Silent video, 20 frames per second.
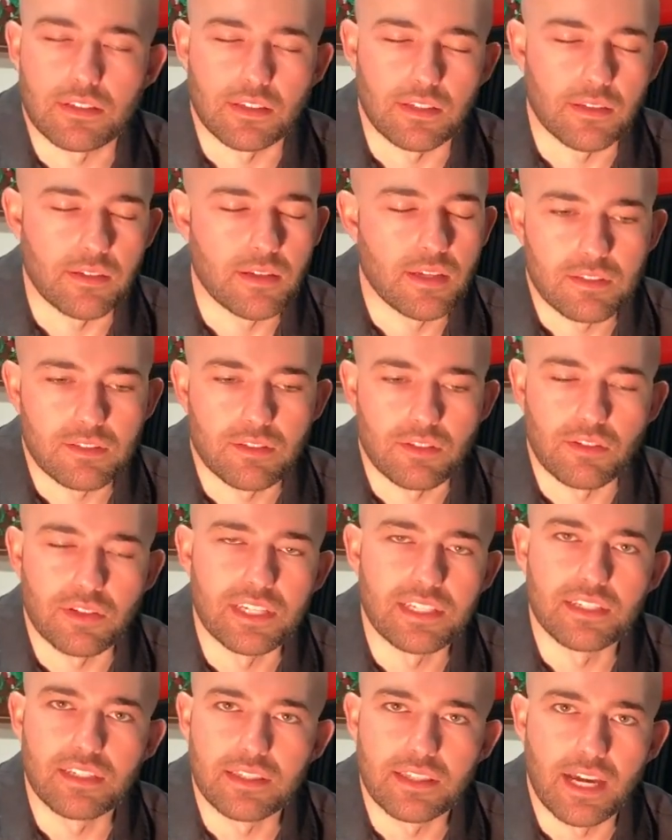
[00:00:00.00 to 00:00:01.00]
it. So he
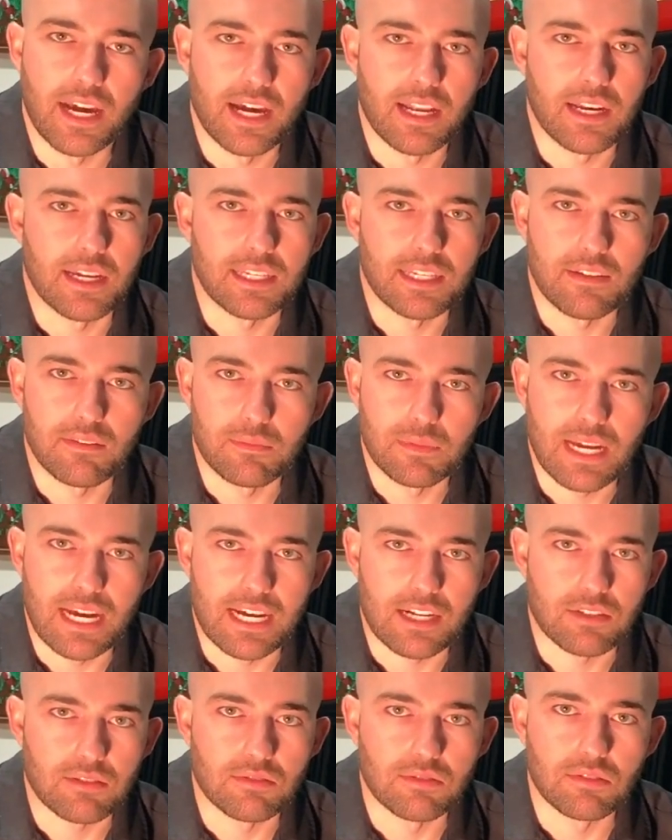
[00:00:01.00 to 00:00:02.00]
did that. I gave him the
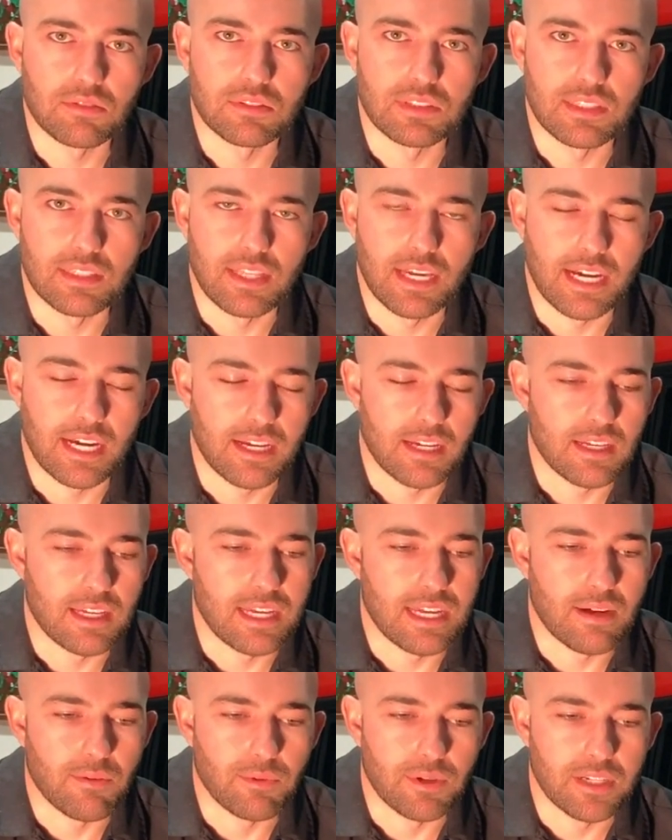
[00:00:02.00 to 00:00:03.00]
axle, did that,
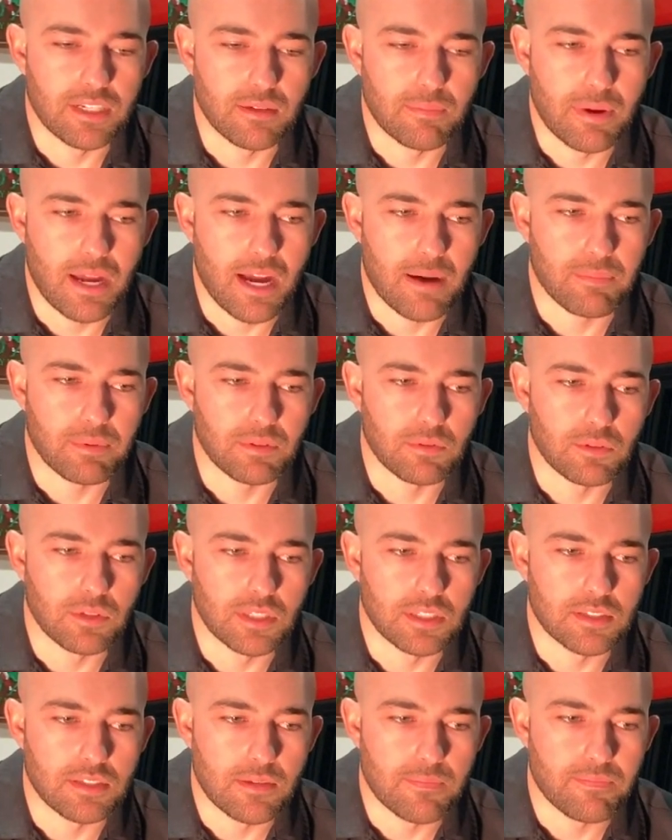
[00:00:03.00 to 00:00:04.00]
and what ended up happening
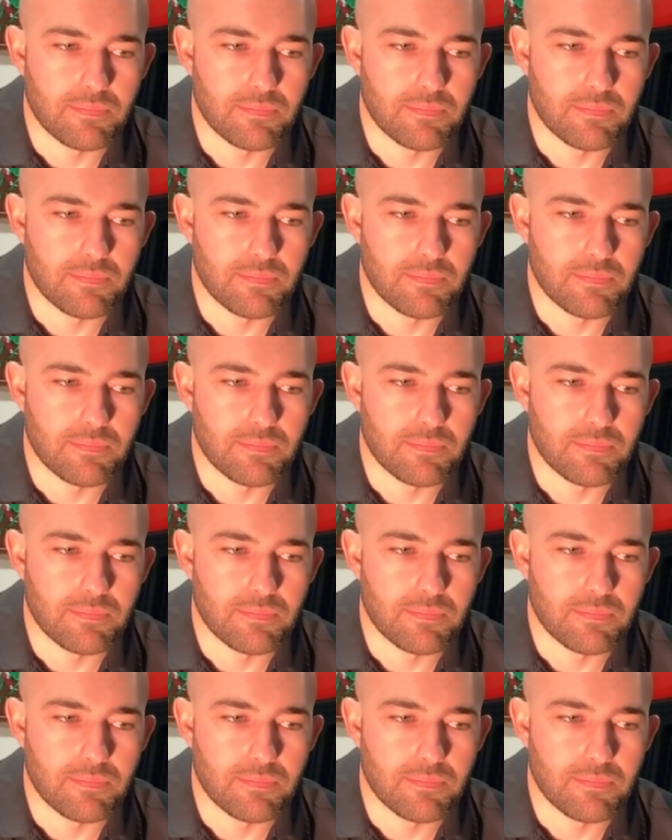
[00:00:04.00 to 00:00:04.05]
was